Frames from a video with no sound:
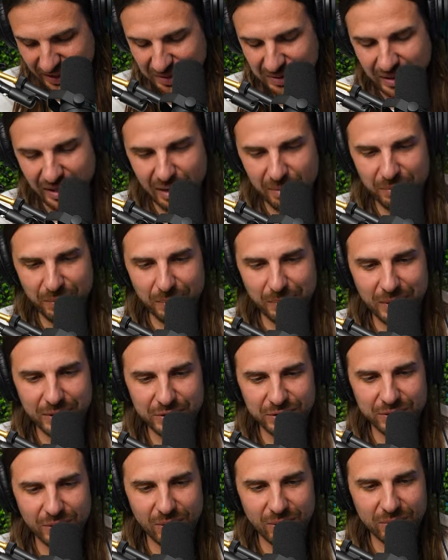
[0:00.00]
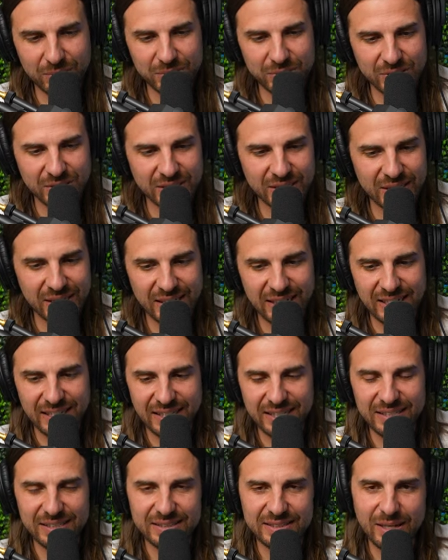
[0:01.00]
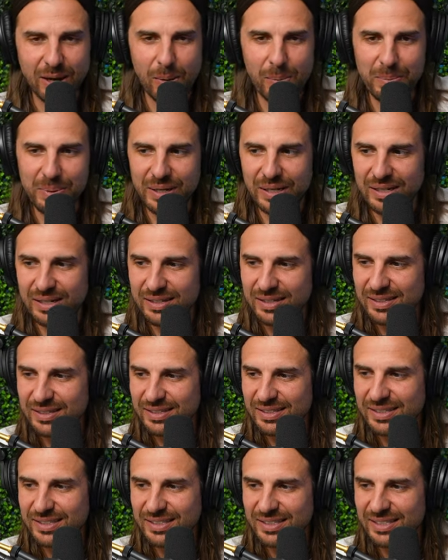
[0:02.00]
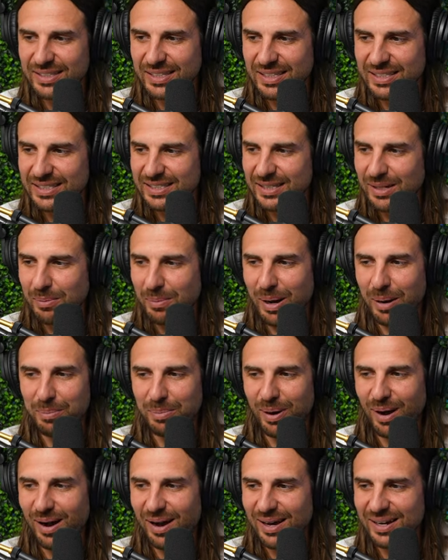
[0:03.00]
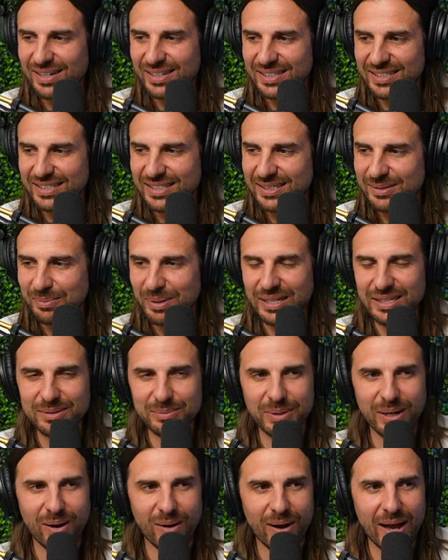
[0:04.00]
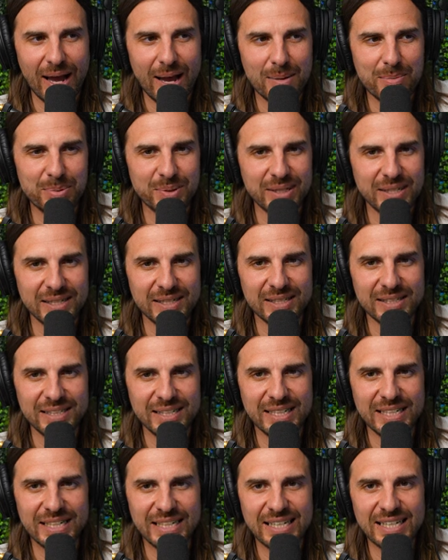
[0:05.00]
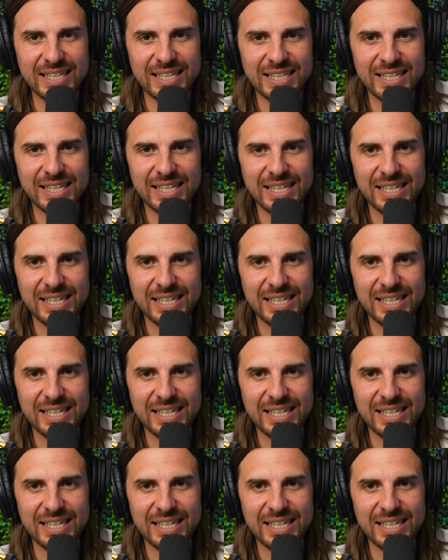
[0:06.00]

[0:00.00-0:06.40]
You come to my shows, you tell me, you listen to my pod, and it just makes me all happy and giddy.